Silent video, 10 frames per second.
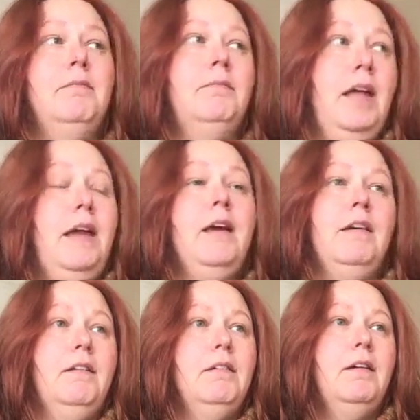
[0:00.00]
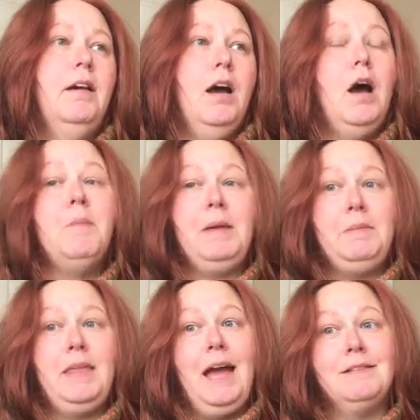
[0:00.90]
like a
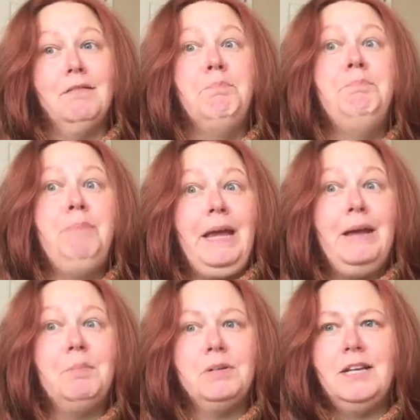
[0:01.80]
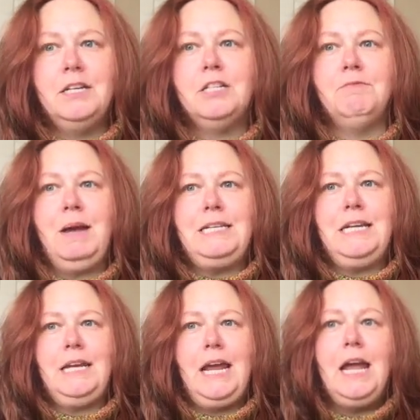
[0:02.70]
baby that has a big percentage of my
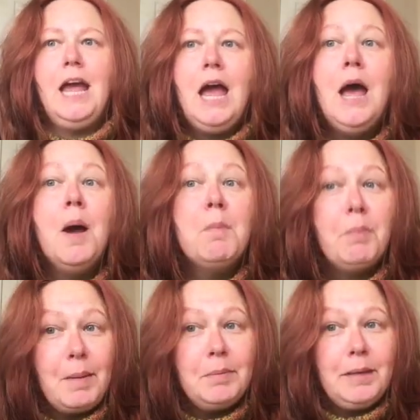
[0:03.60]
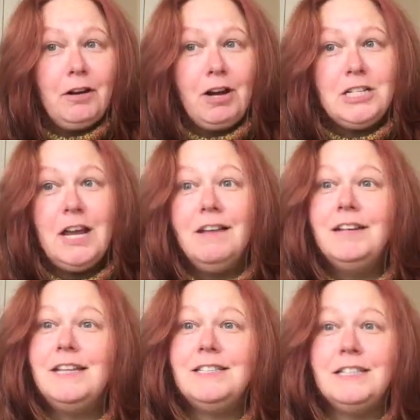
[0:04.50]
DNA, probably a grandchild.
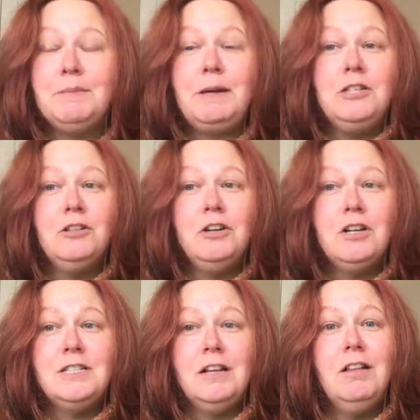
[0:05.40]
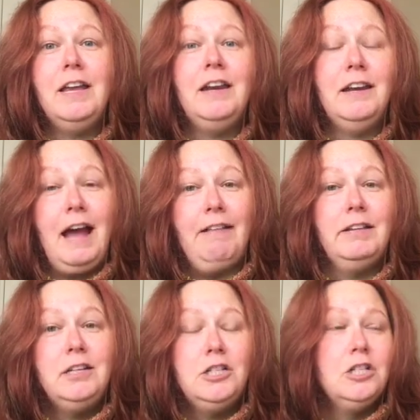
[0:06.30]
And since my children are still in
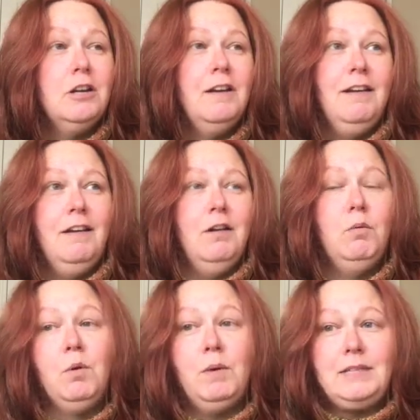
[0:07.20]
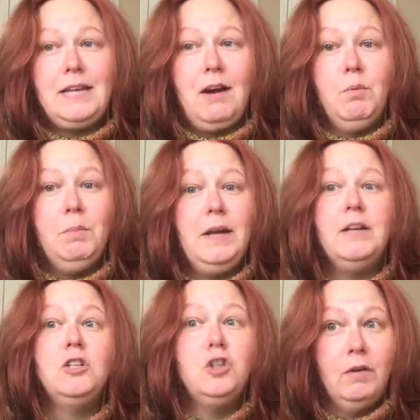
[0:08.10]
college, well, one's out, but
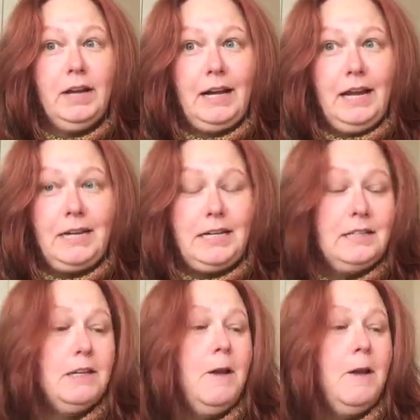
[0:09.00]
don't get any ideas.